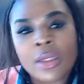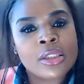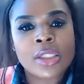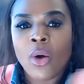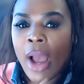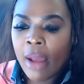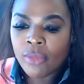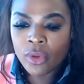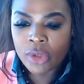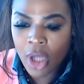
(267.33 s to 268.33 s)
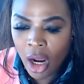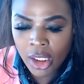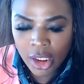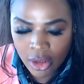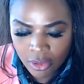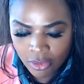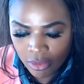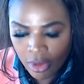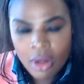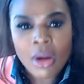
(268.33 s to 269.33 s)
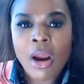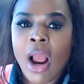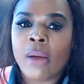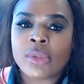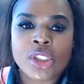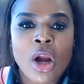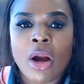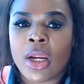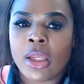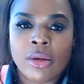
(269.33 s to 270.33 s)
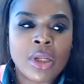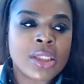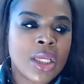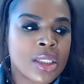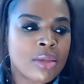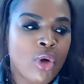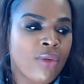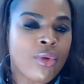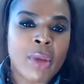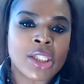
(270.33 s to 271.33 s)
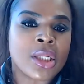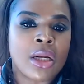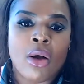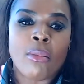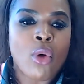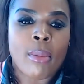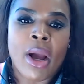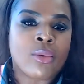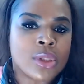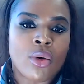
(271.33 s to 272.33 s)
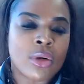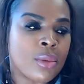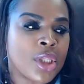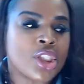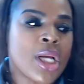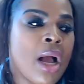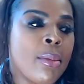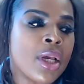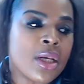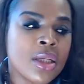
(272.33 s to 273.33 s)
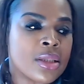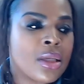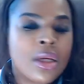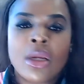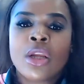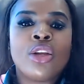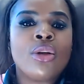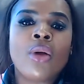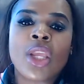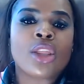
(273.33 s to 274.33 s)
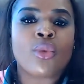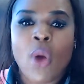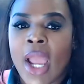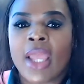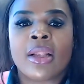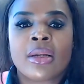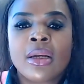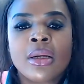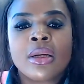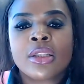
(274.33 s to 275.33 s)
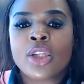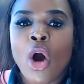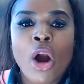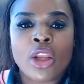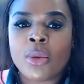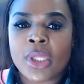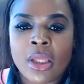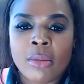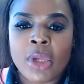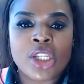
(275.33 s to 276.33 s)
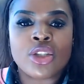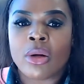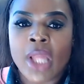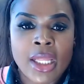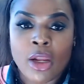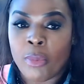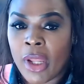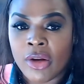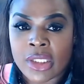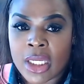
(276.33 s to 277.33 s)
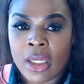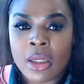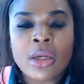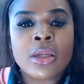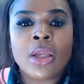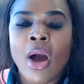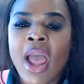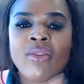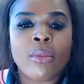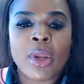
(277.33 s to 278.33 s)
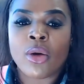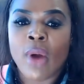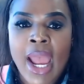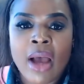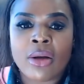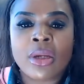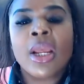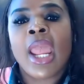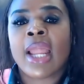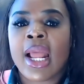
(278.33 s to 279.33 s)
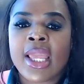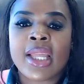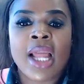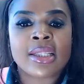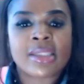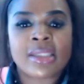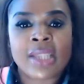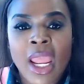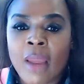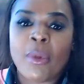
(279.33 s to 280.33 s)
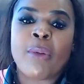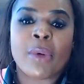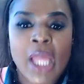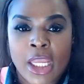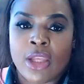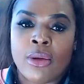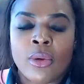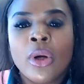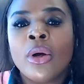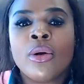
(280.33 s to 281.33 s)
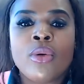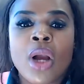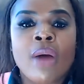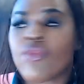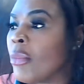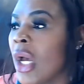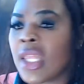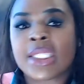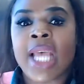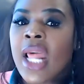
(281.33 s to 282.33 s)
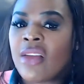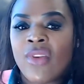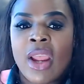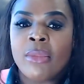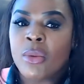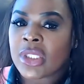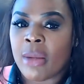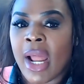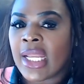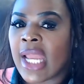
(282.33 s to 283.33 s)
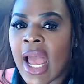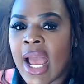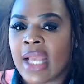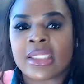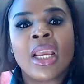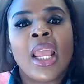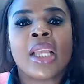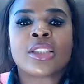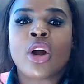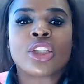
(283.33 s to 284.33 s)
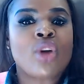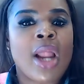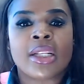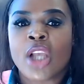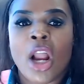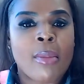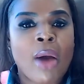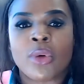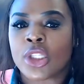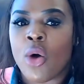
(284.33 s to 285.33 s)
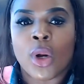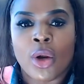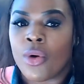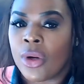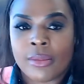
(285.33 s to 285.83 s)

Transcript: So I'm through talking to you. I'm sorry. You need to get some more information and know more about what's going on with this child because you don't get the right to argue with them because you don't like their parenting. Y'all haven't been around, and I cannot stand people like you who come from the other side of the family when somebody dies and starts trying to talk about what's going on